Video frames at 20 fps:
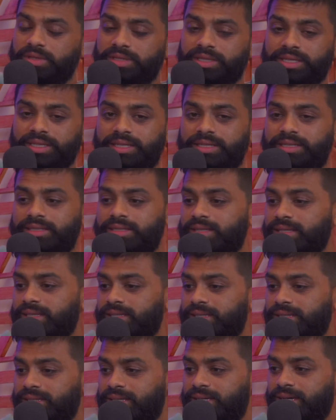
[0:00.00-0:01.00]
Well,
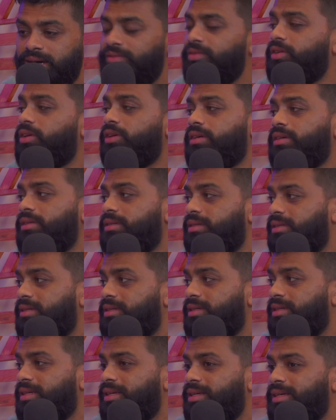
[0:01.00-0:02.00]
the governor
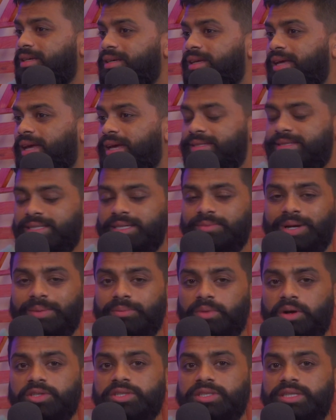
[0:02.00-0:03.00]
has said by
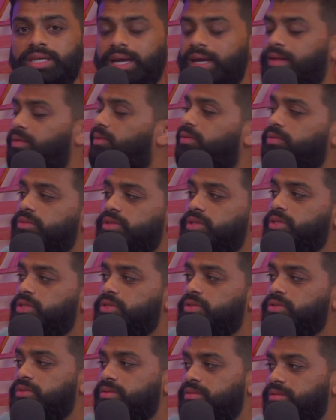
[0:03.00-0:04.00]
March 10th, which
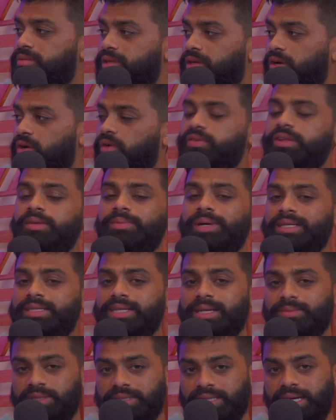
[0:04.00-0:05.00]
is hopefully by the
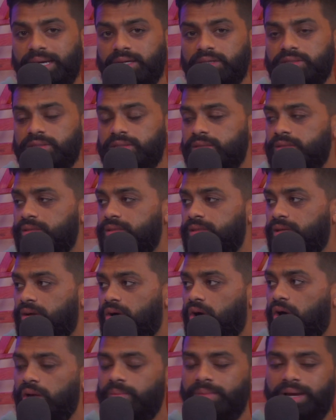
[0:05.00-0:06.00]
time this airs,
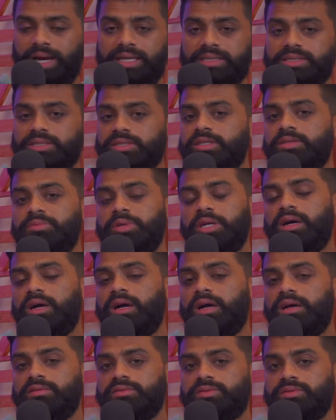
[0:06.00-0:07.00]
all masks are going to be
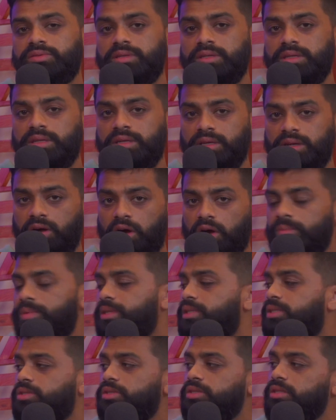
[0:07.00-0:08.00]
off. All
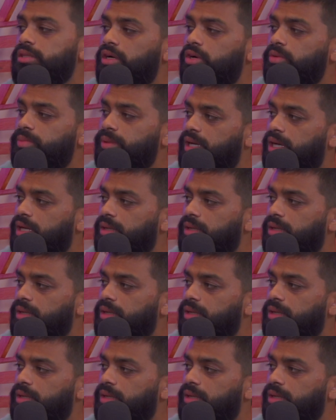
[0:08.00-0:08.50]
businesses are going to open